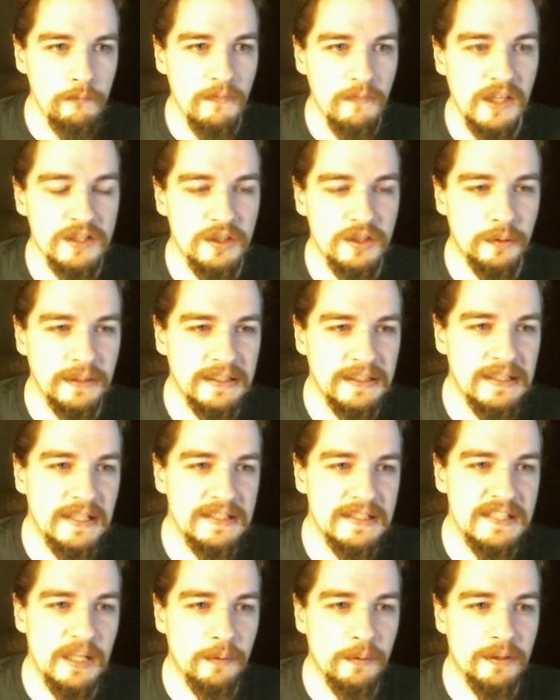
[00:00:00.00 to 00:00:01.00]
So
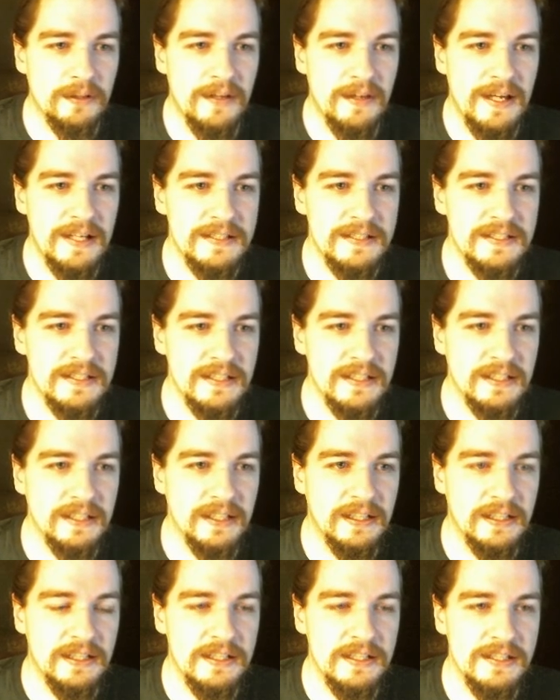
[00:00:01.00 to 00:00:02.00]
Eons Hourglass
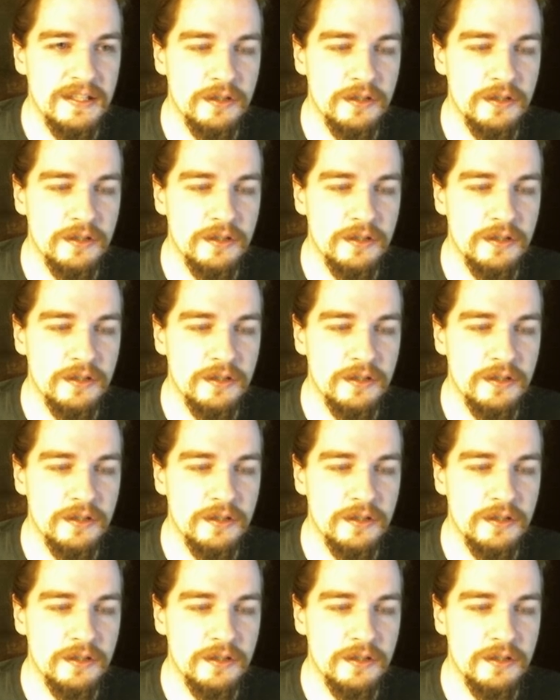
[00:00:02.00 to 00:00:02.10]
is